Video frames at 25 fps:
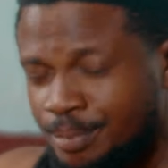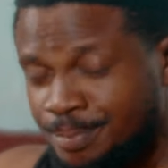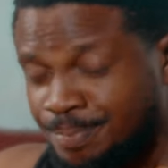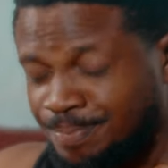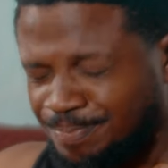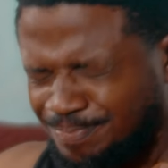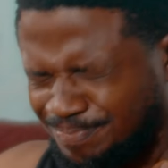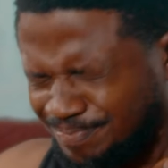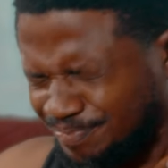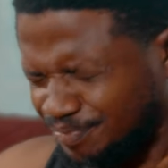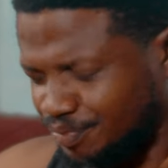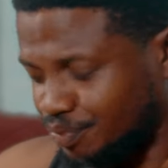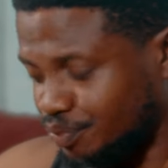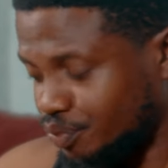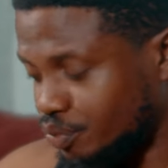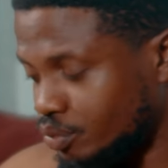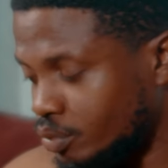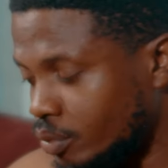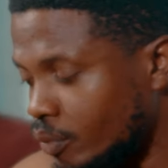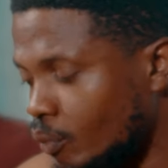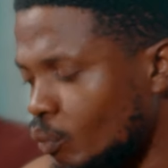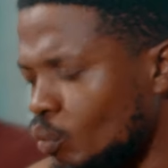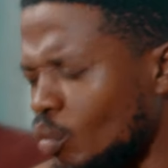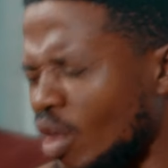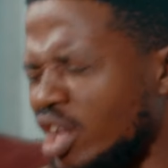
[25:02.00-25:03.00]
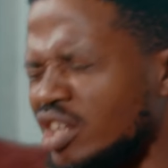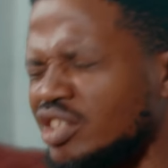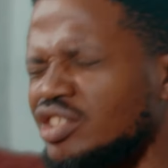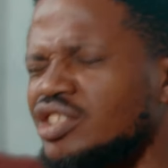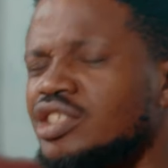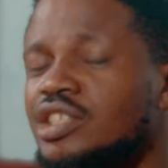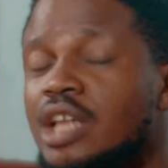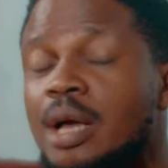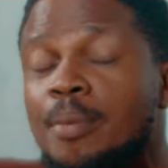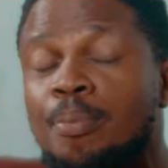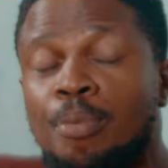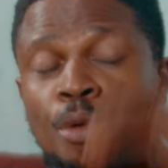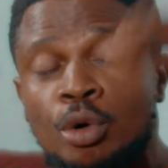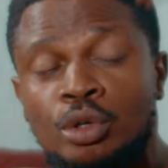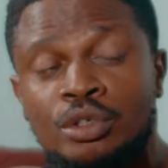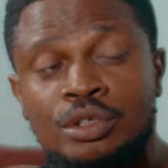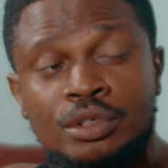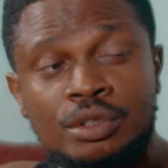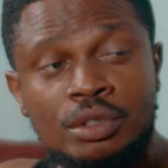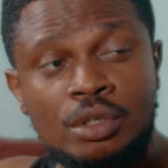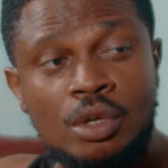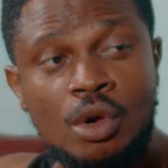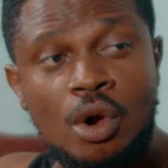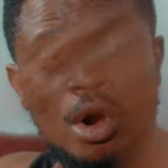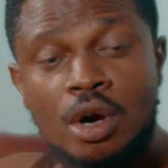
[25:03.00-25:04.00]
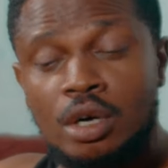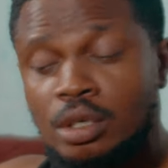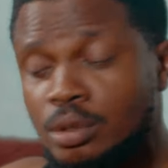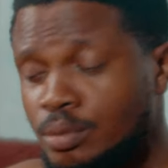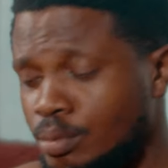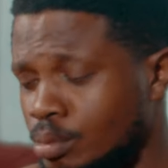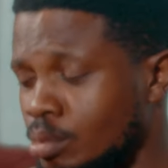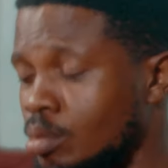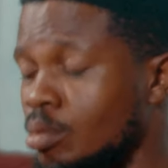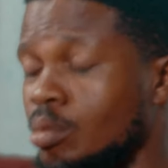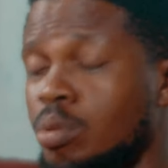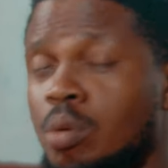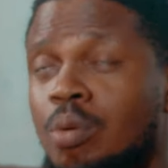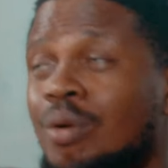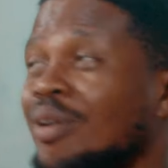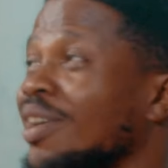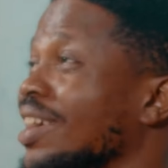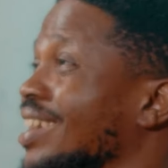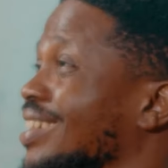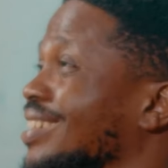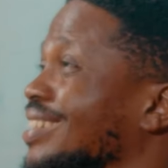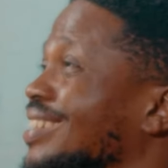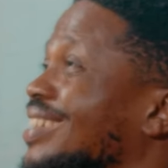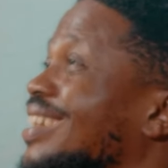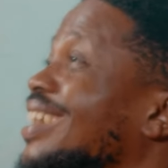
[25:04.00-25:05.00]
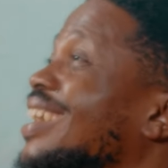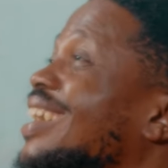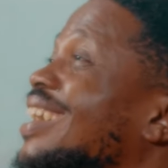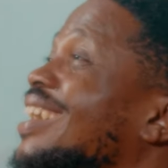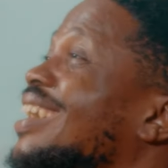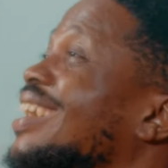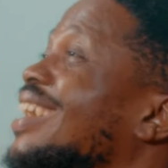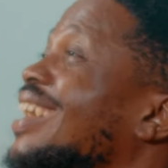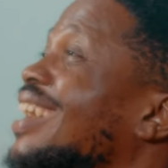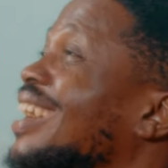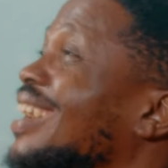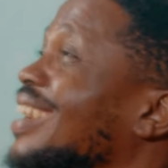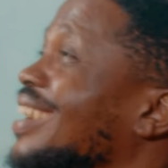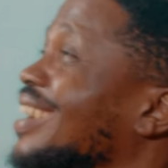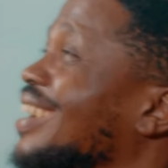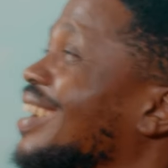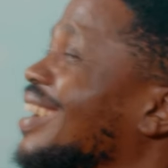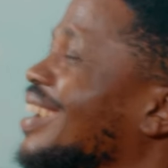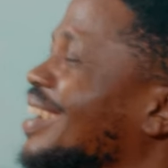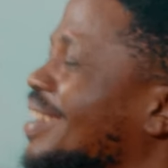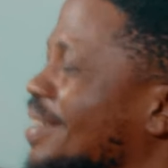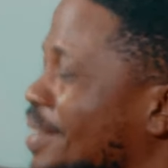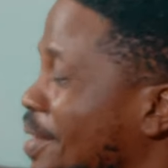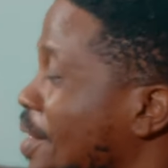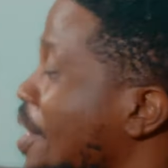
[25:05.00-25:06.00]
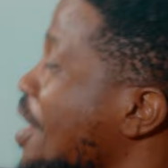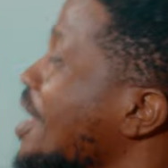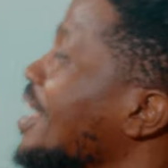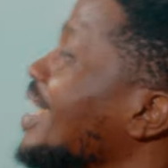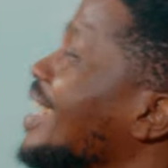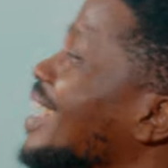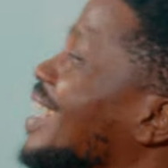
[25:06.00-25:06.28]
Oh, yes. That bone will choke you. DK the